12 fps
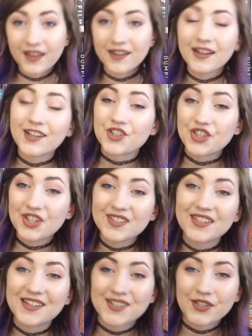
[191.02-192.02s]
Then
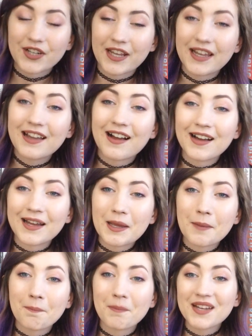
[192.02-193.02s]
just yesterday,
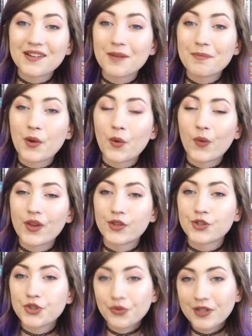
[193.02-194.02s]
I met up
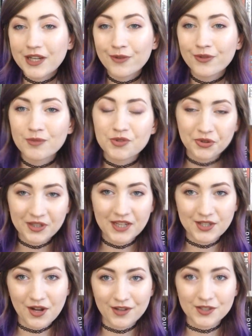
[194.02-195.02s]
with Julia from
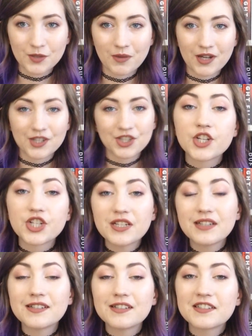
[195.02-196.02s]
Julia Talks Too Much.
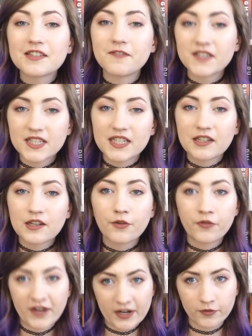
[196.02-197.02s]
She is visiting
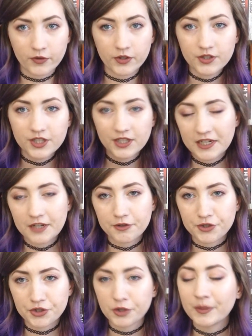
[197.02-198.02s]
Frankfurt
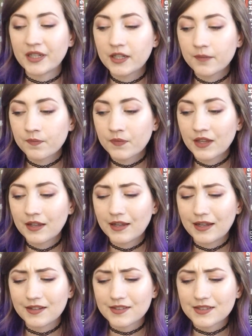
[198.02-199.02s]
here in Germany,
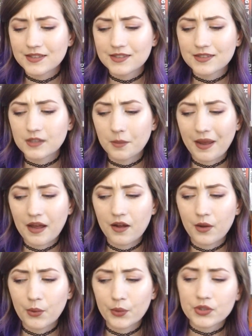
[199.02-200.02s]
and it's
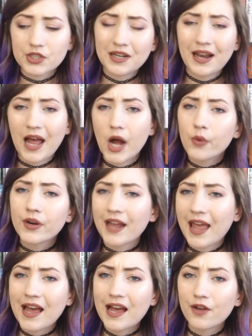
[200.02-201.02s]
about an hour and
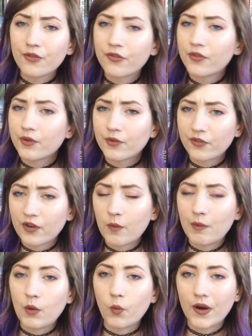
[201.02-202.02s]
a half
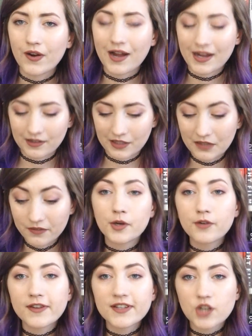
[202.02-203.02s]
from where I live.
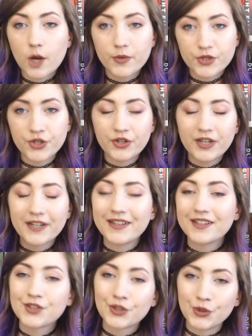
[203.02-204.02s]
Perfect
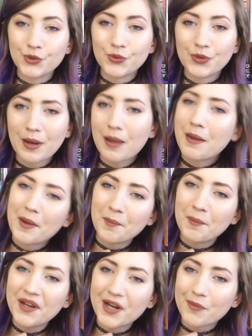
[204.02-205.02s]
opportunity to
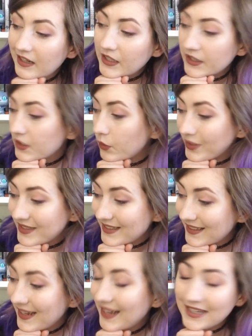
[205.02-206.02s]
meet up, and we
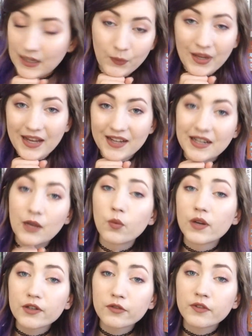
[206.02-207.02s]
did that and we had a
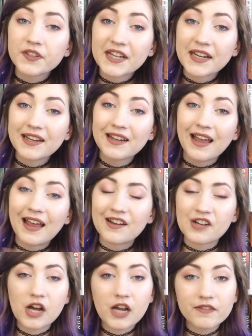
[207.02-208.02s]
wonderful day
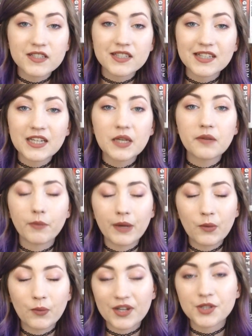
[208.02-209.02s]
and obviously
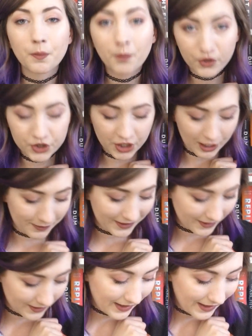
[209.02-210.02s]
we went book
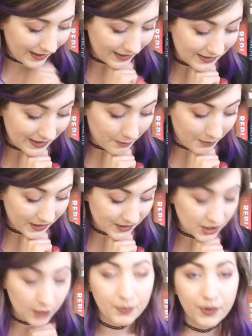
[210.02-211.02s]
shopping and I
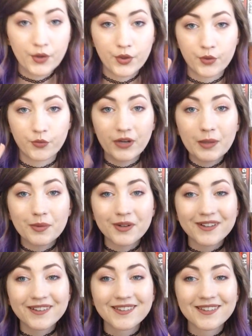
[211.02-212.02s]
picked up three
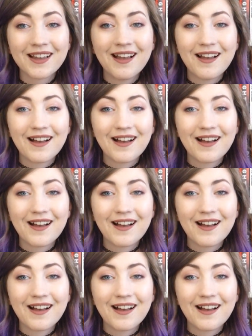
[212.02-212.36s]
books.